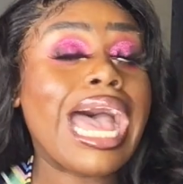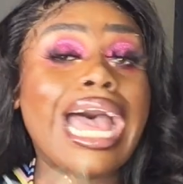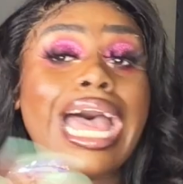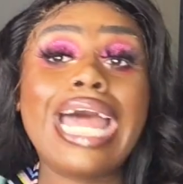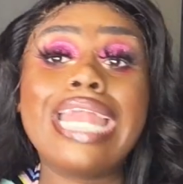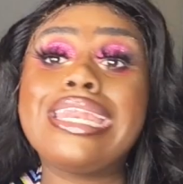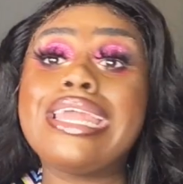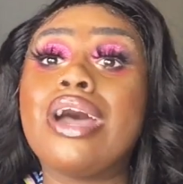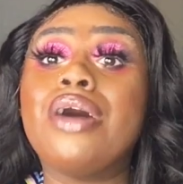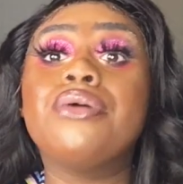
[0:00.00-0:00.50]

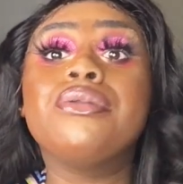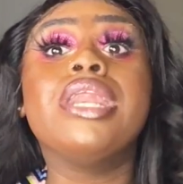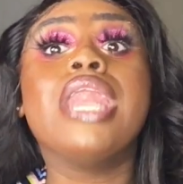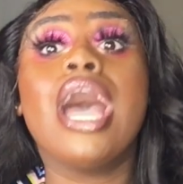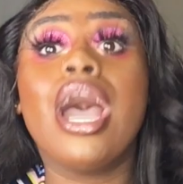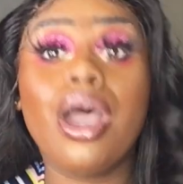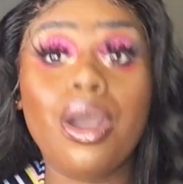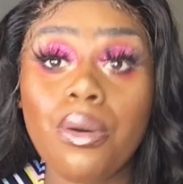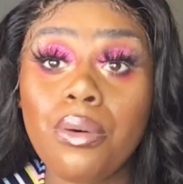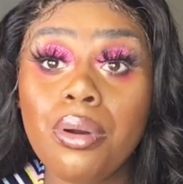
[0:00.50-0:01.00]
I don't
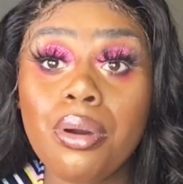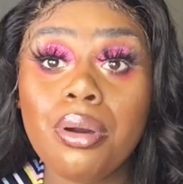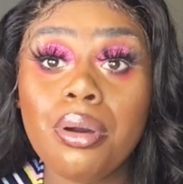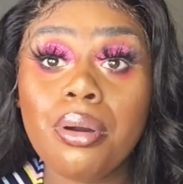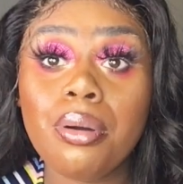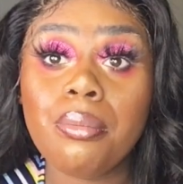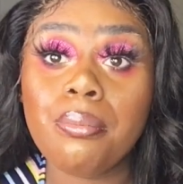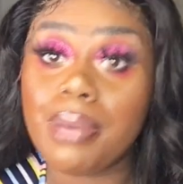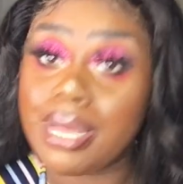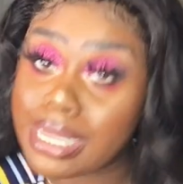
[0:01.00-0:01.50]
know.
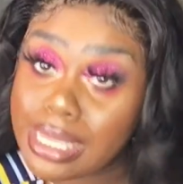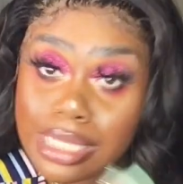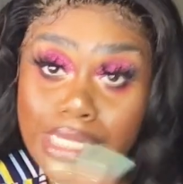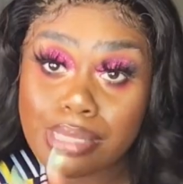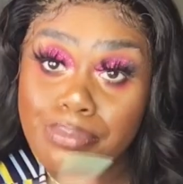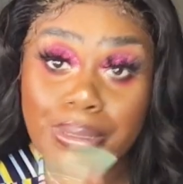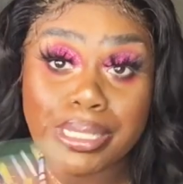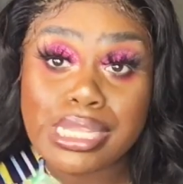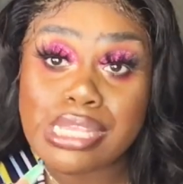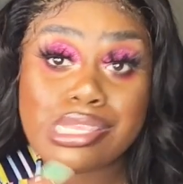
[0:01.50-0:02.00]
But
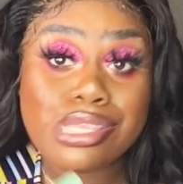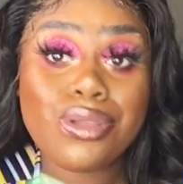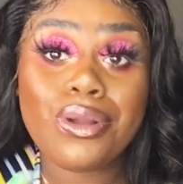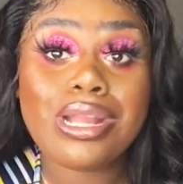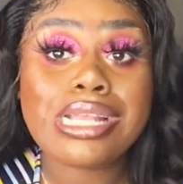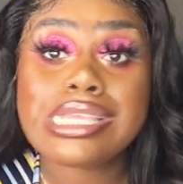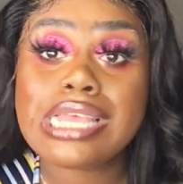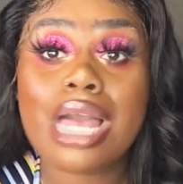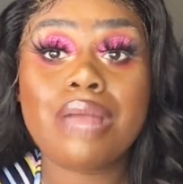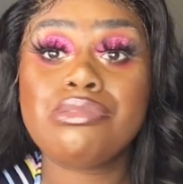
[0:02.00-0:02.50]
the
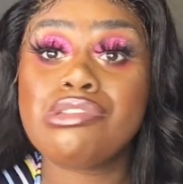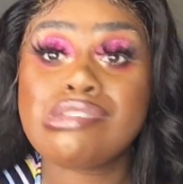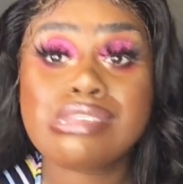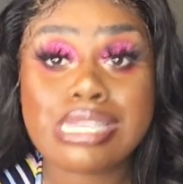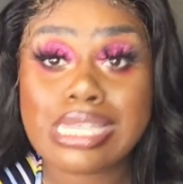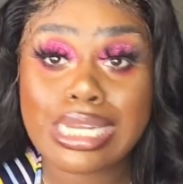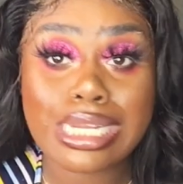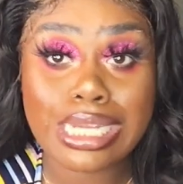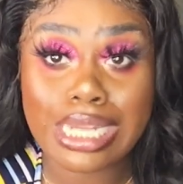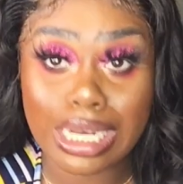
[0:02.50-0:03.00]
story time
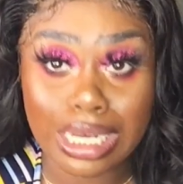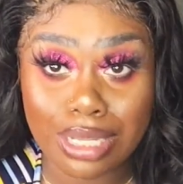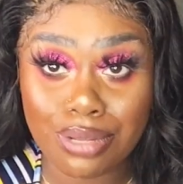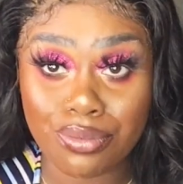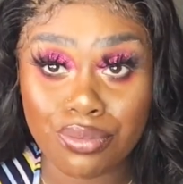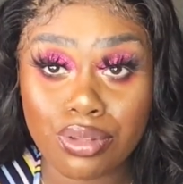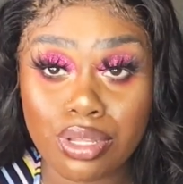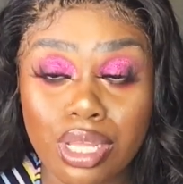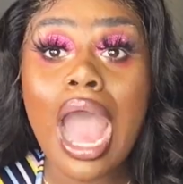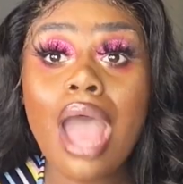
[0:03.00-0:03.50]
just didn't
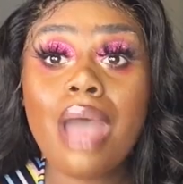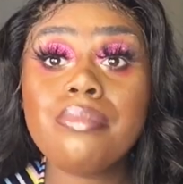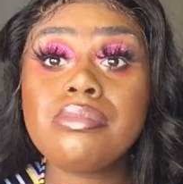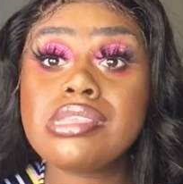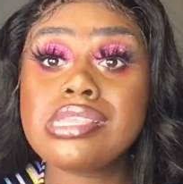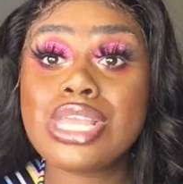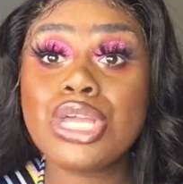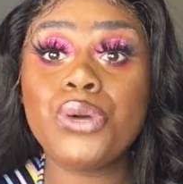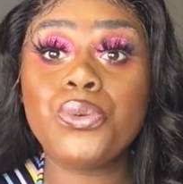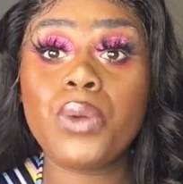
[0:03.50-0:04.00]
deliver.
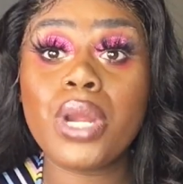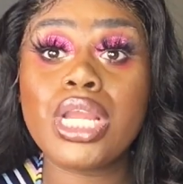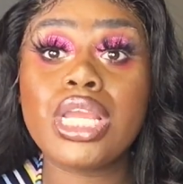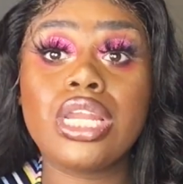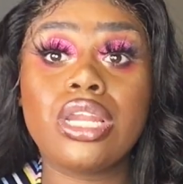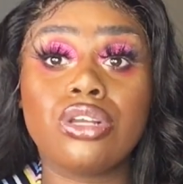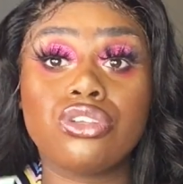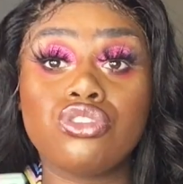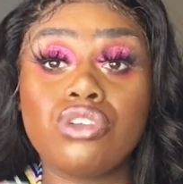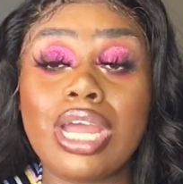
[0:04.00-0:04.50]
I'm still
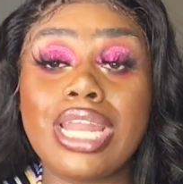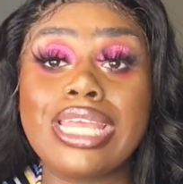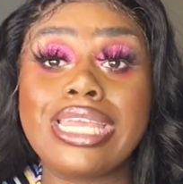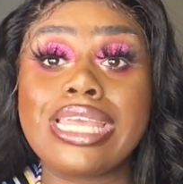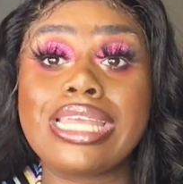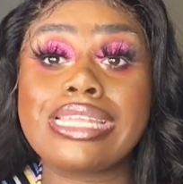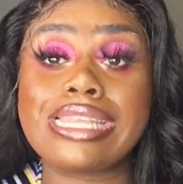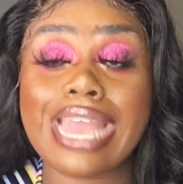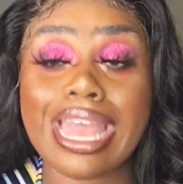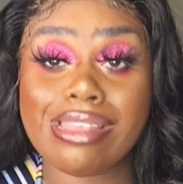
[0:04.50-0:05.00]
working on trying to
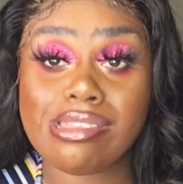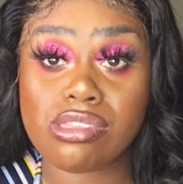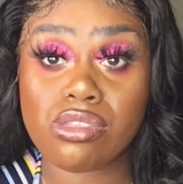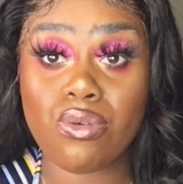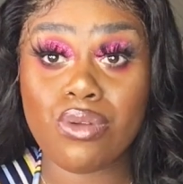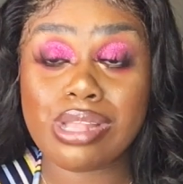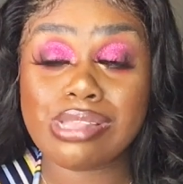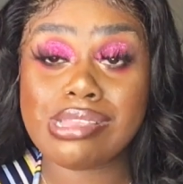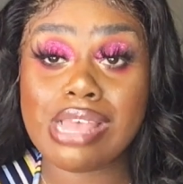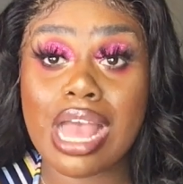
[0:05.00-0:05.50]
get that
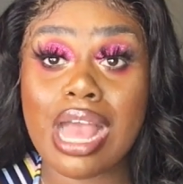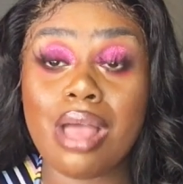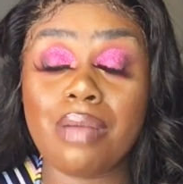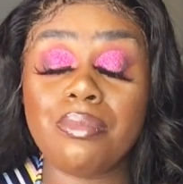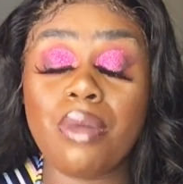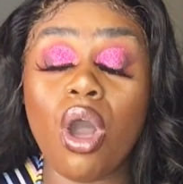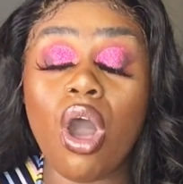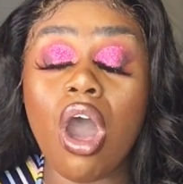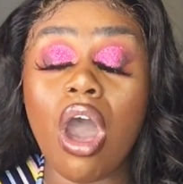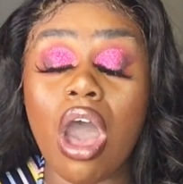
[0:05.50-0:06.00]
story
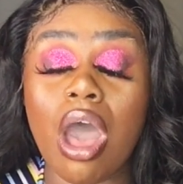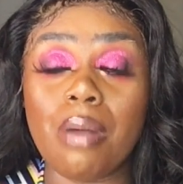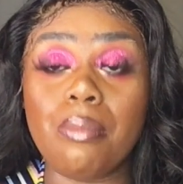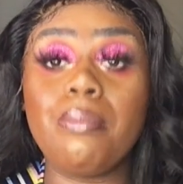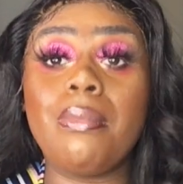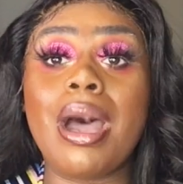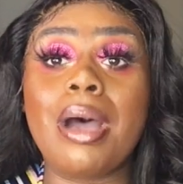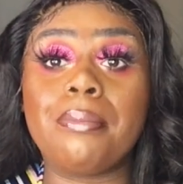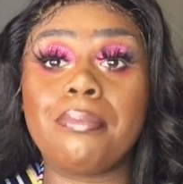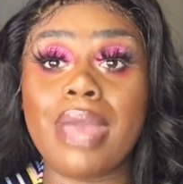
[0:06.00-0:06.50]
time
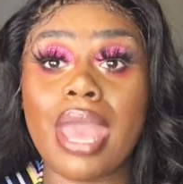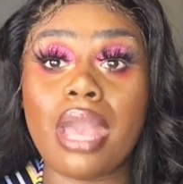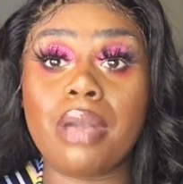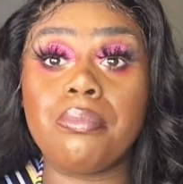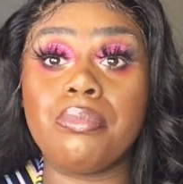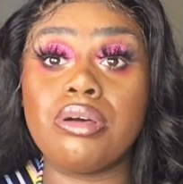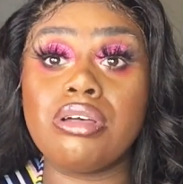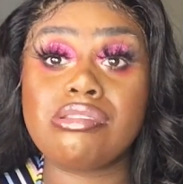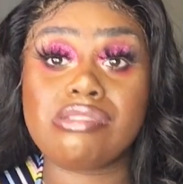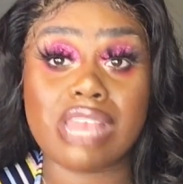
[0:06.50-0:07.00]
on my
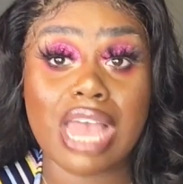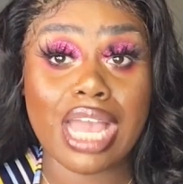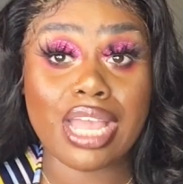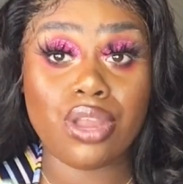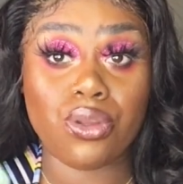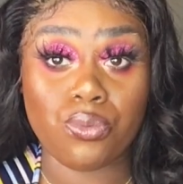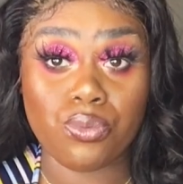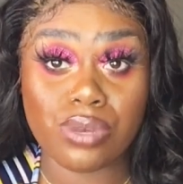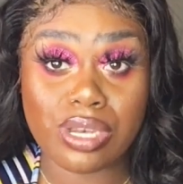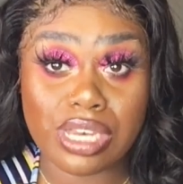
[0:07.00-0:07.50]
MacBook so I
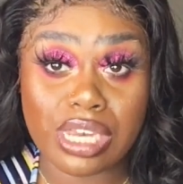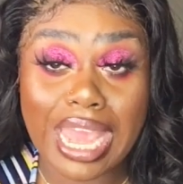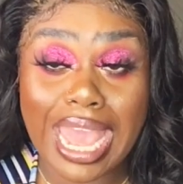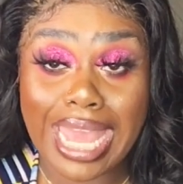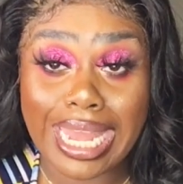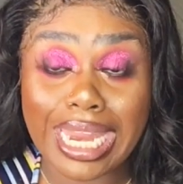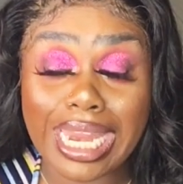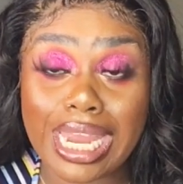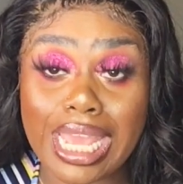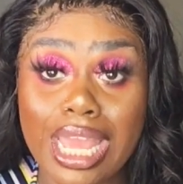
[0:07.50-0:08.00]
can
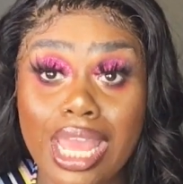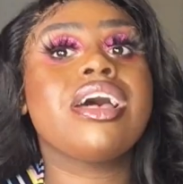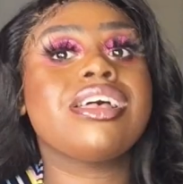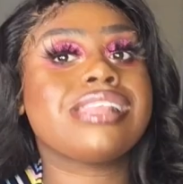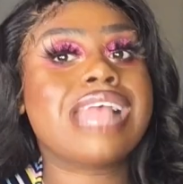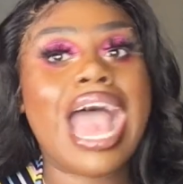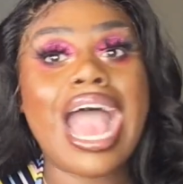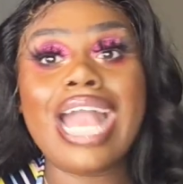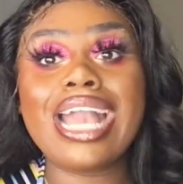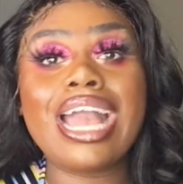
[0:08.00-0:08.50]
edit it.
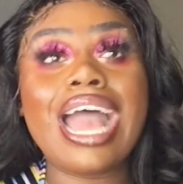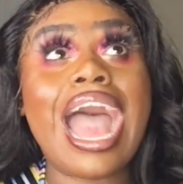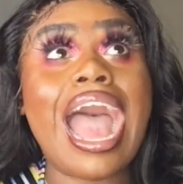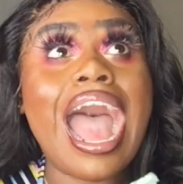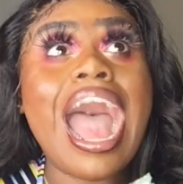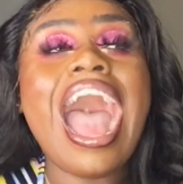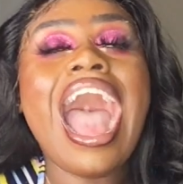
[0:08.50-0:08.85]
Because I